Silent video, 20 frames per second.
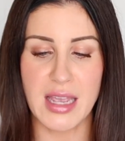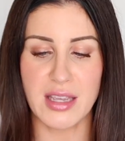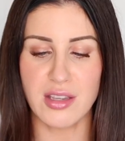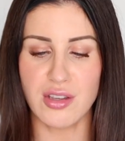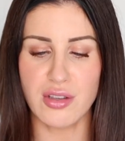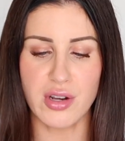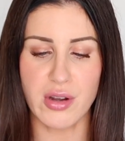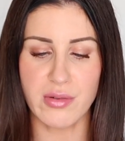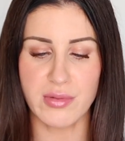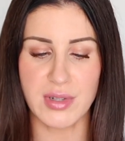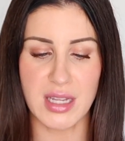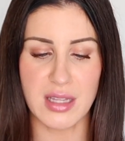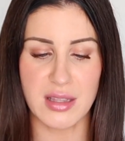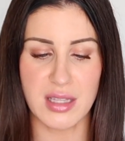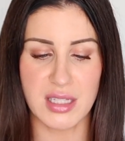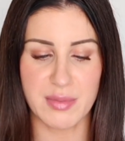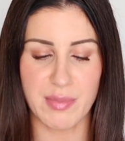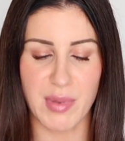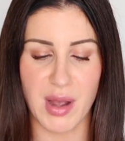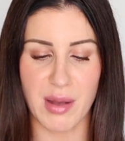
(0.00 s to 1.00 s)
you don't need
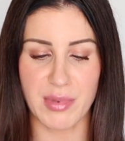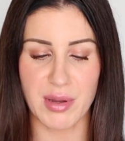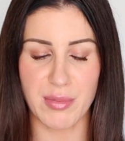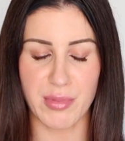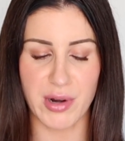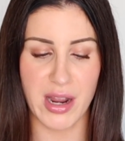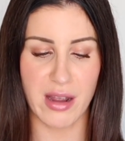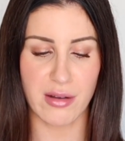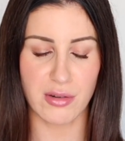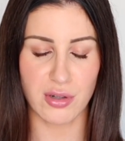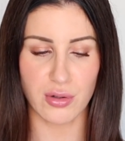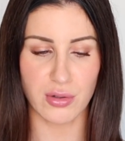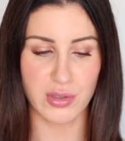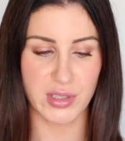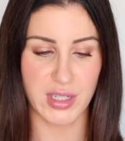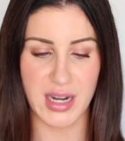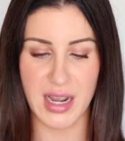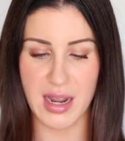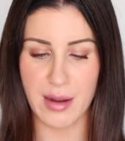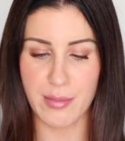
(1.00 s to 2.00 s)
this Bobbi Brown
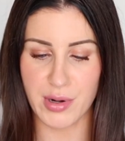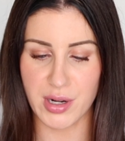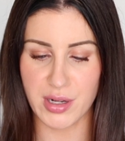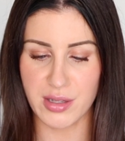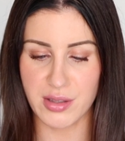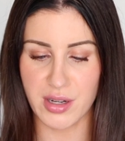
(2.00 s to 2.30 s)
Golden Amber.